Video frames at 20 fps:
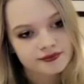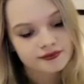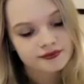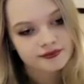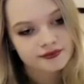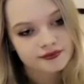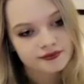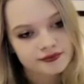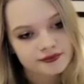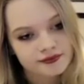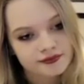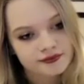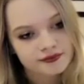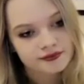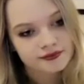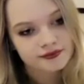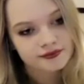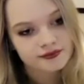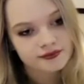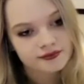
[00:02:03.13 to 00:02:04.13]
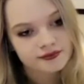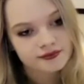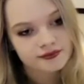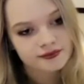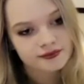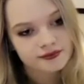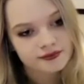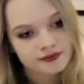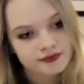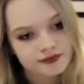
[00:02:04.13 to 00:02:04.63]

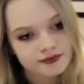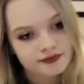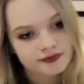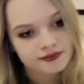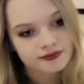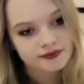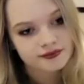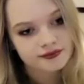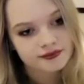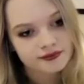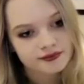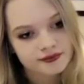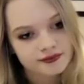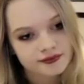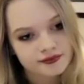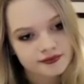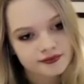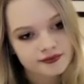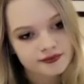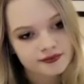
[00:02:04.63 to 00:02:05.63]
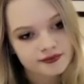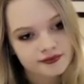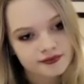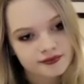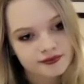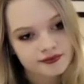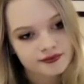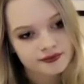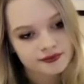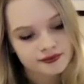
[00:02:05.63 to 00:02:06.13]

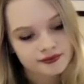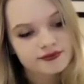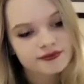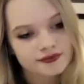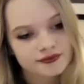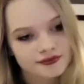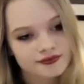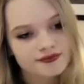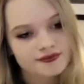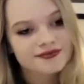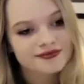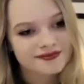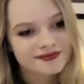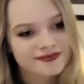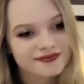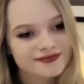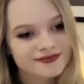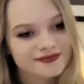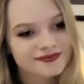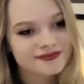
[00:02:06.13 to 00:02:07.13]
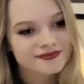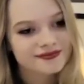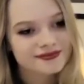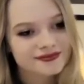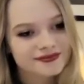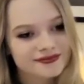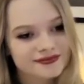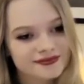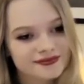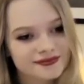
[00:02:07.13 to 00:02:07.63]

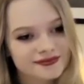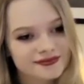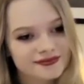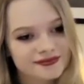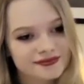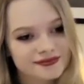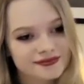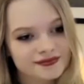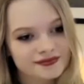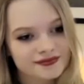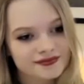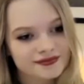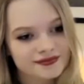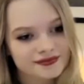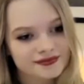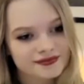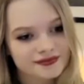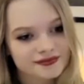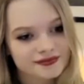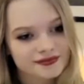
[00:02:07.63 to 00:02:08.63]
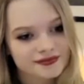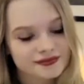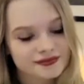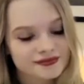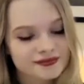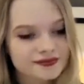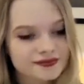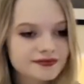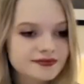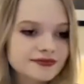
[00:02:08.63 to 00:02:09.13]

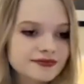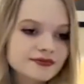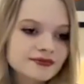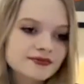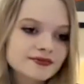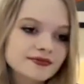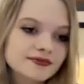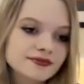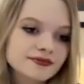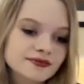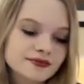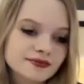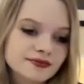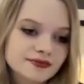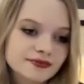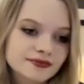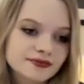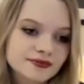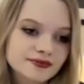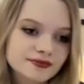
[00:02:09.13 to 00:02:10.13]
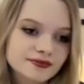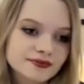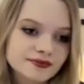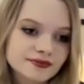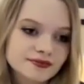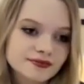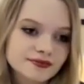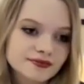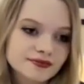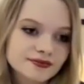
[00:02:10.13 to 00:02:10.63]

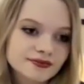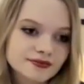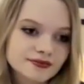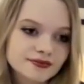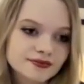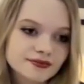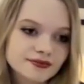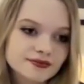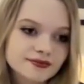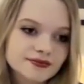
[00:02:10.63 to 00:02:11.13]
[no speech]